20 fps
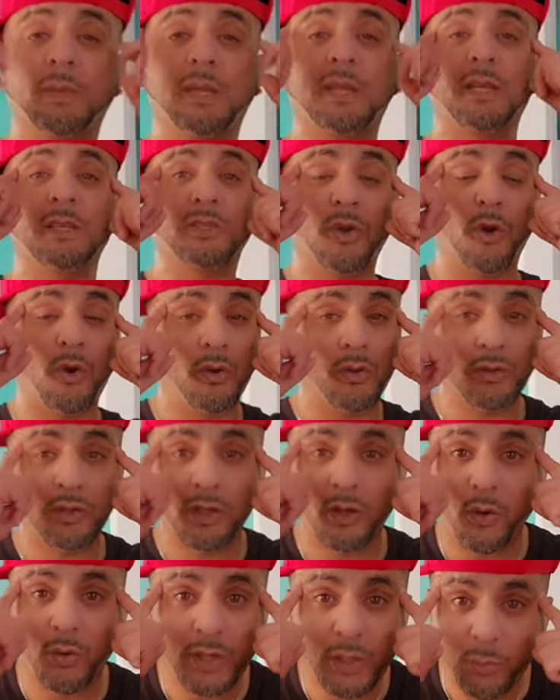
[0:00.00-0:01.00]
And it's
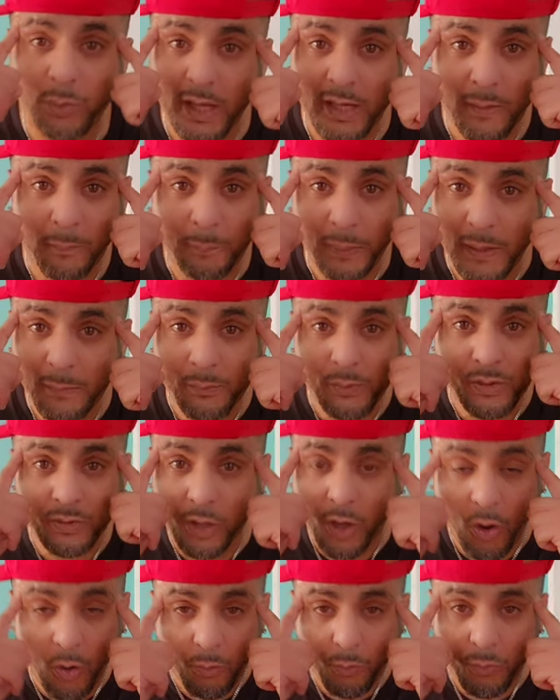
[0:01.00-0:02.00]
the only way for people to
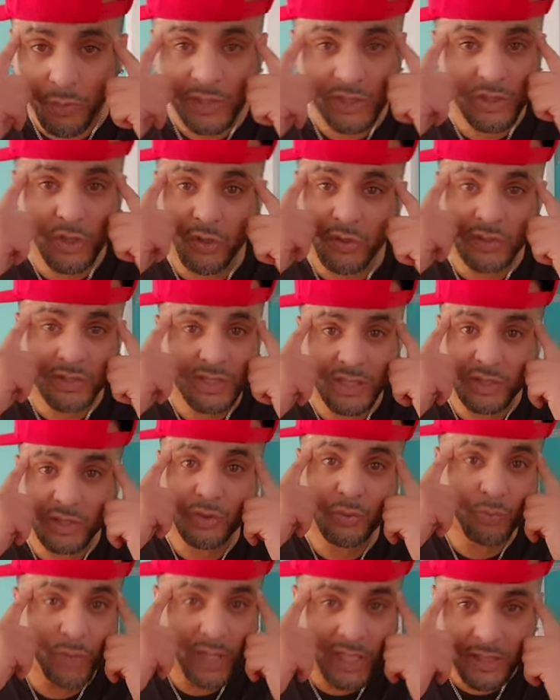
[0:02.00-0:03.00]
cope with certain
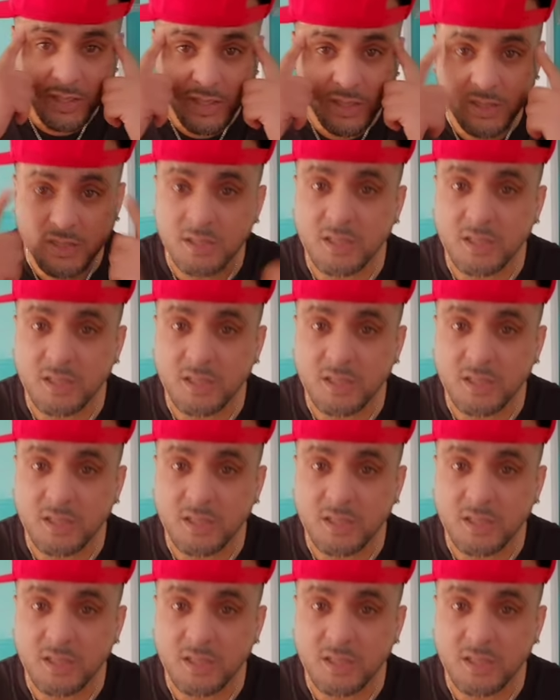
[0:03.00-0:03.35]
situations.